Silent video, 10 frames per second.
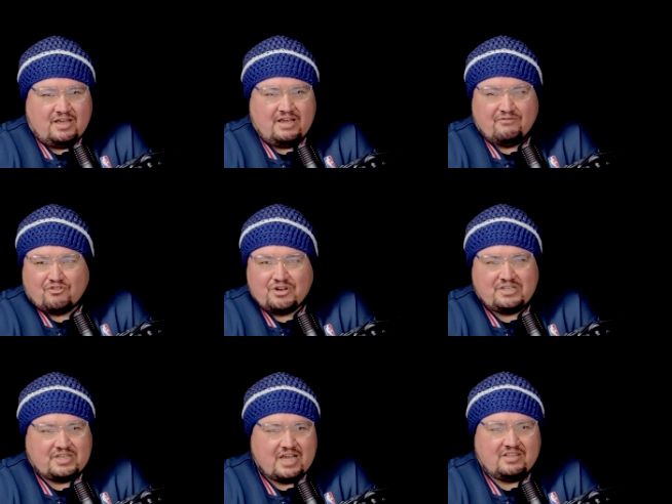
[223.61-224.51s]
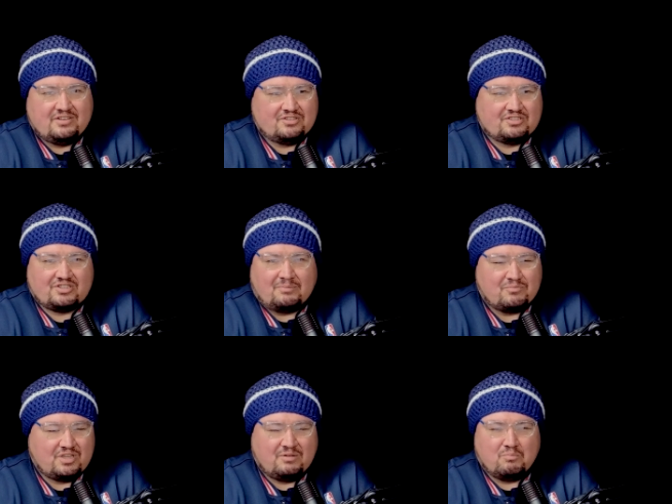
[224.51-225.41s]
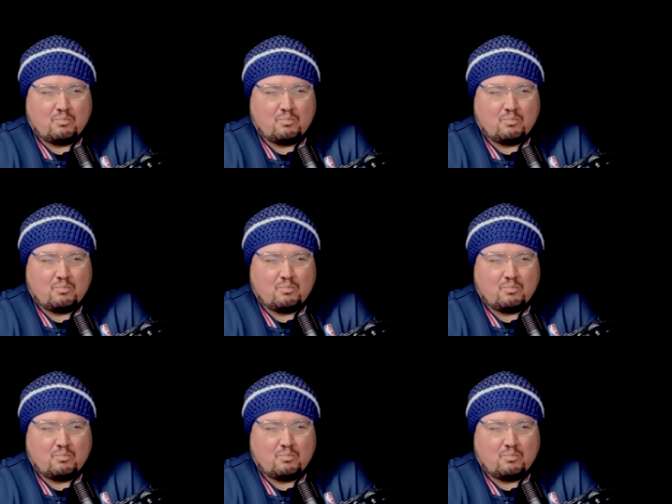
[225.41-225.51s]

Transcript: Every day there's something